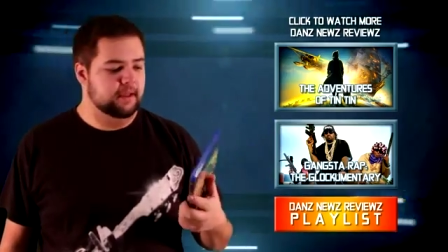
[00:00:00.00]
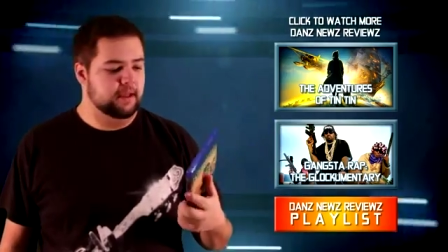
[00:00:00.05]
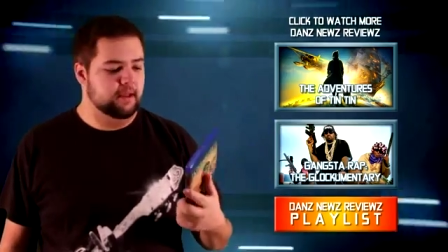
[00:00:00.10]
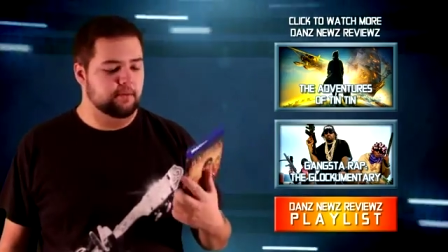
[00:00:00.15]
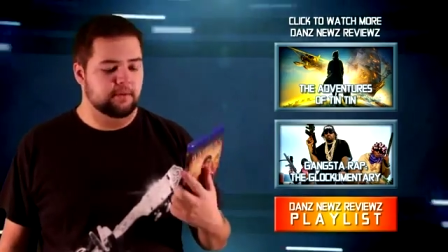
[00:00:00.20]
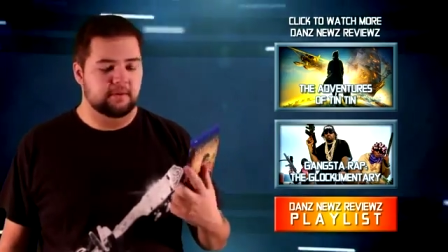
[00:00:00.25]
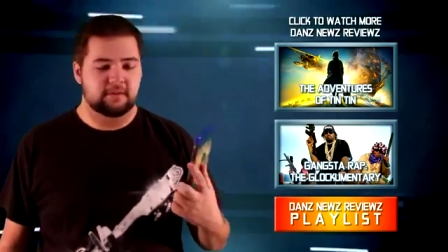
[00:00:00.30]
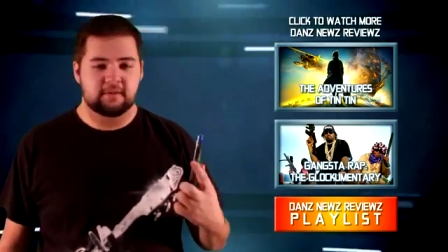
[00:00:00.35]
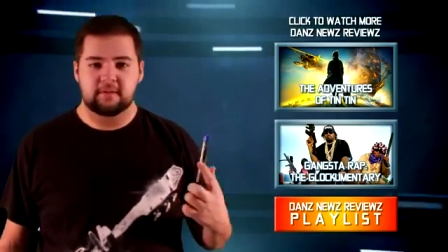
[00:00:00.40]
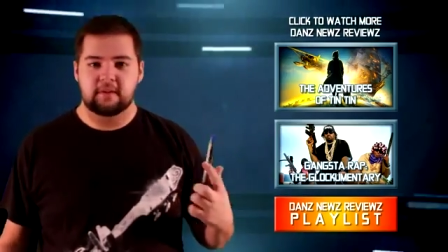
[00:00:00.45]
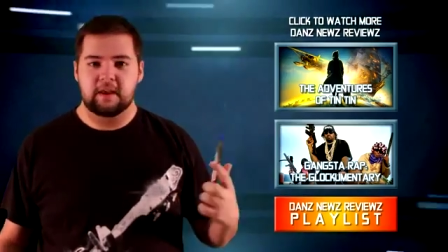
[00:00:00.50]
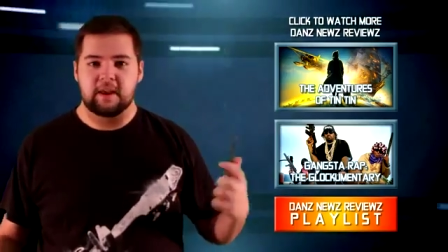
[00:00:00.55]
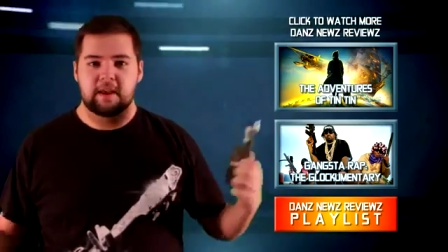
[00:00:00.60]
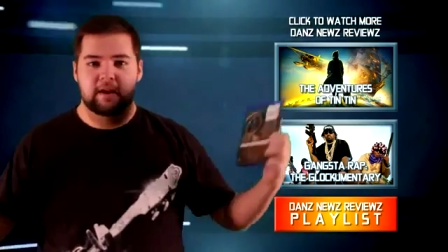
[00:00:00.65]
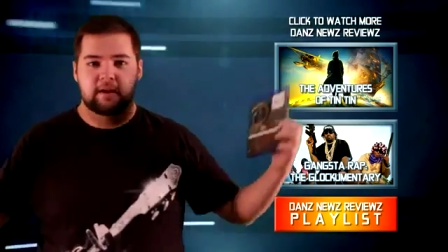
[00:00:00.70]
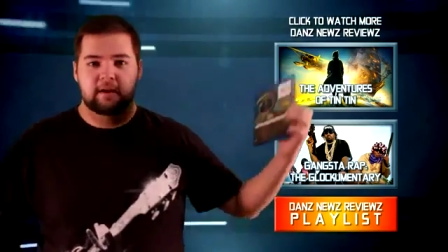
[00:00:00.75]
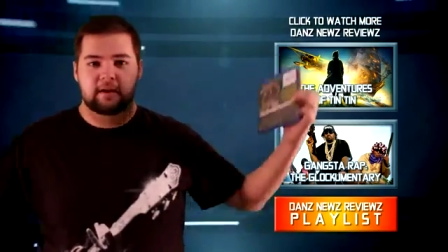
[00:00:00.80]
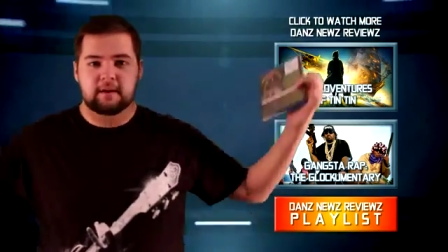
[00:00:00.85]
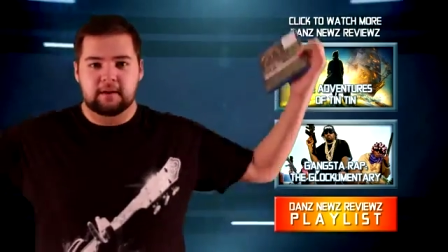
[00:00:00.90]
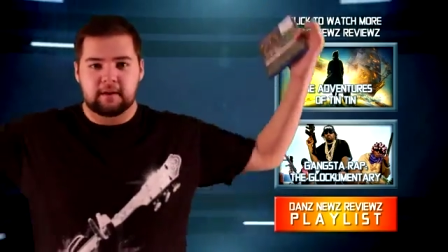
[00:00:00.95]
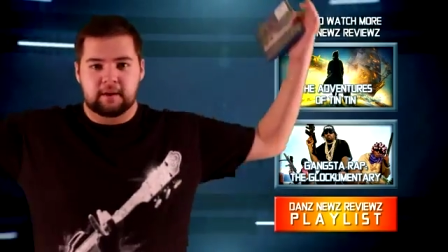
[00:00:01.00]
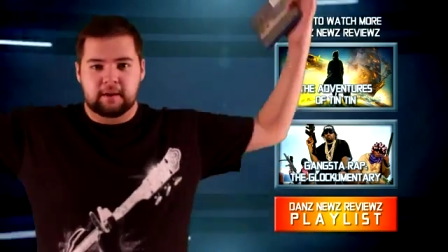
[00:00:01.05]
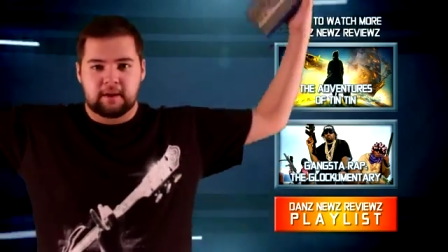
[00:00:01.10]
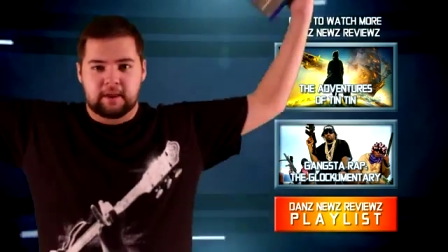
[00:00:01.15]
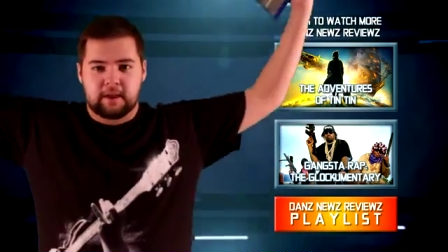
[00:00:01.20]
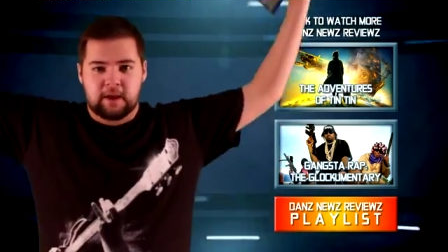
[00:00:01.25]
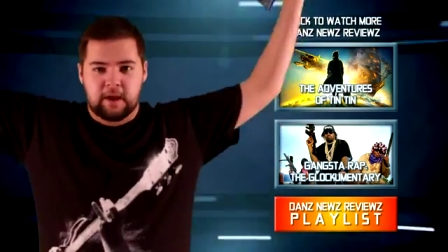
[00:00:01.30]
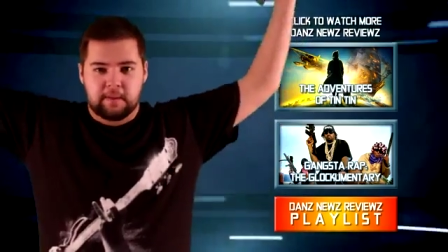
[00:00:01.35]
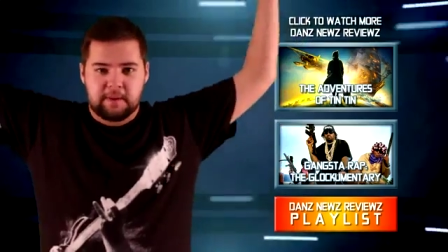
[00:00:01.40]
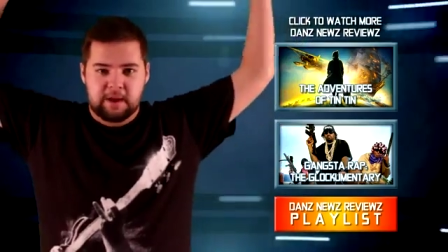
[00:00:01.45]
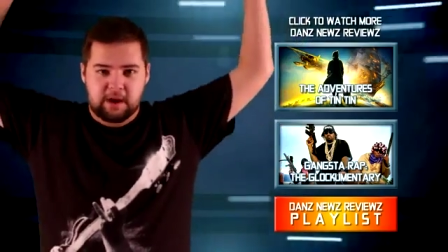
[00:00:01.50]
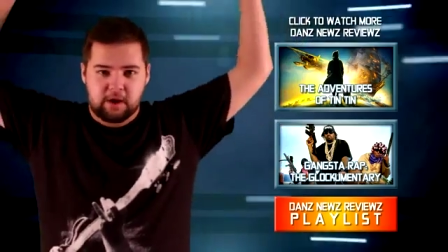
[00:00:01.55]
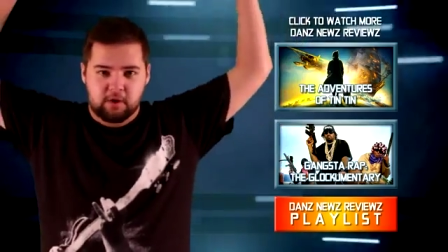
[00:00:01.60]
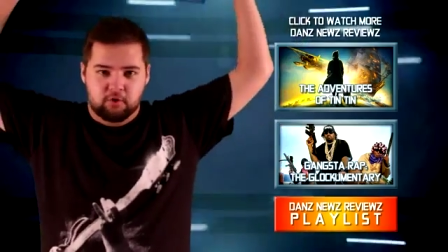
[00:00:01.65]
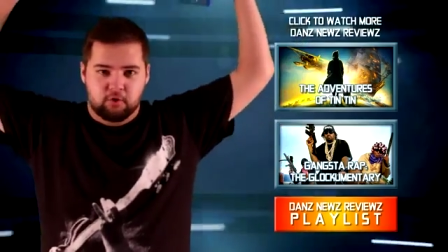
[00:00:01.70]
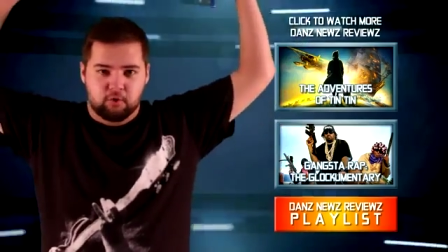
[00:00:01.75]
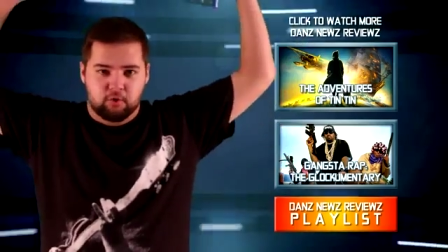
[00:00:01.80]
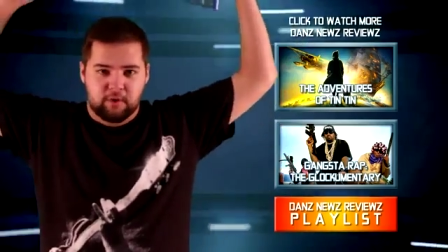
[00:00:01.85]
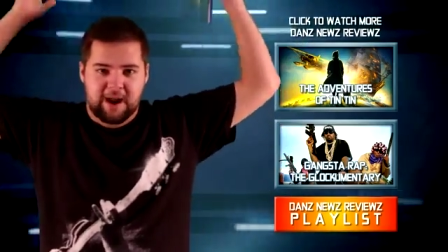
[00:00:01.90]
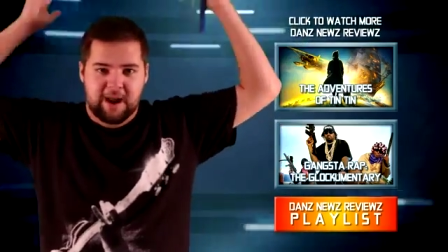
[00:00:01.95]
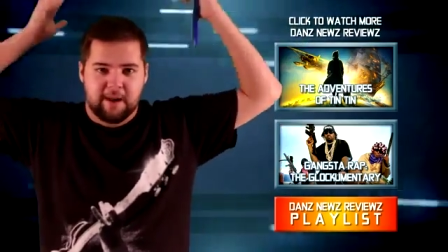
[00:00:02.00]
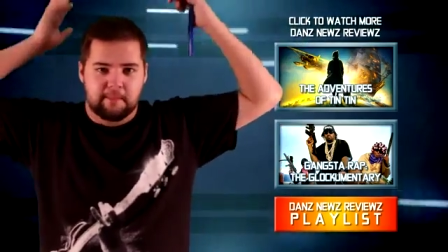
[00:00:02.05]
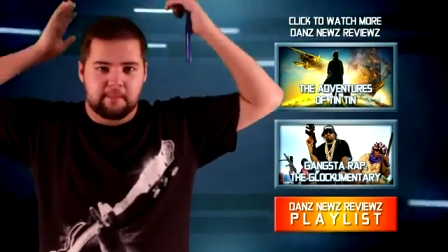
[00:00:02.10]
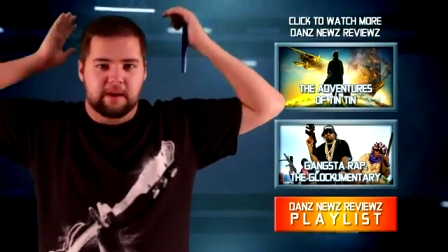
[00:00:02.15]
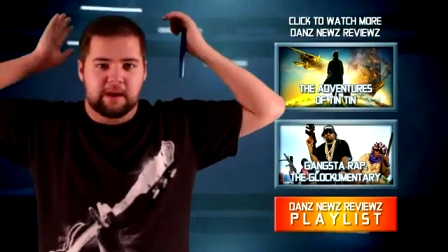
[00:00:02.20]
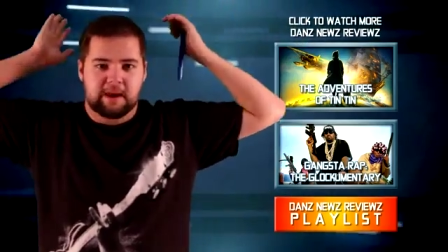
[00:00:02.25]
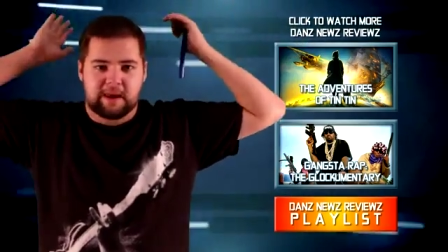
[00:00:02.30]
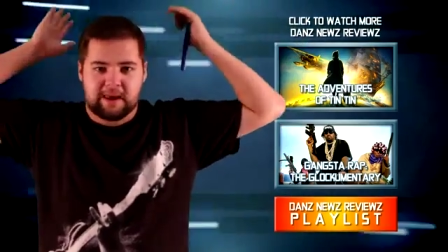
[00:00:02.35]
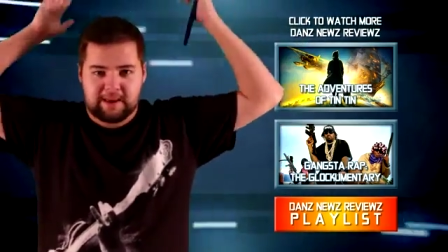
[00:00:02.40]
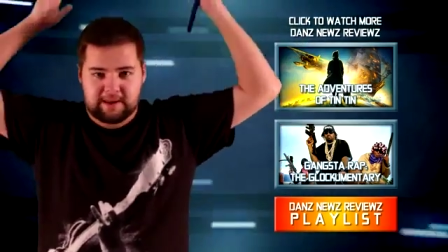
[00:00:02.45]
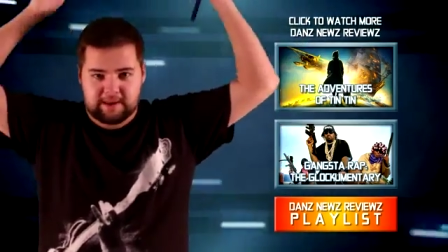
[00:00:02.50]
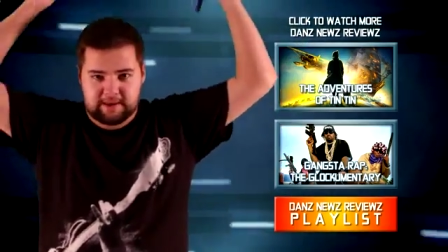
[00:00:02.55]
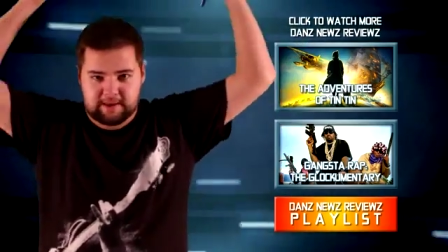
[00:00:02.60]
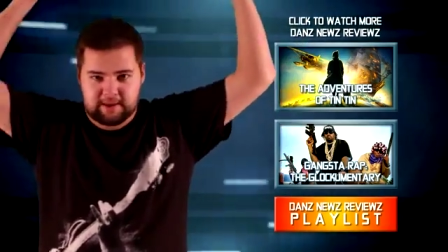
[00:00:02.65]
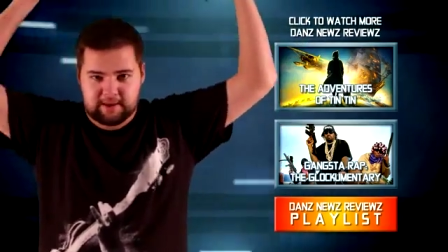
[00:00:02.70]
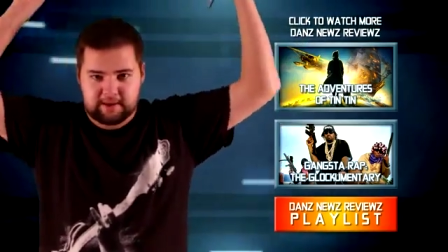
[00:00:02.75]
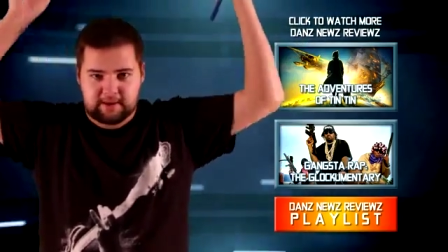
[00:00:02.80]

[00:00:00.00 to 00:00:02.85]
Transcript: It was like a big crab head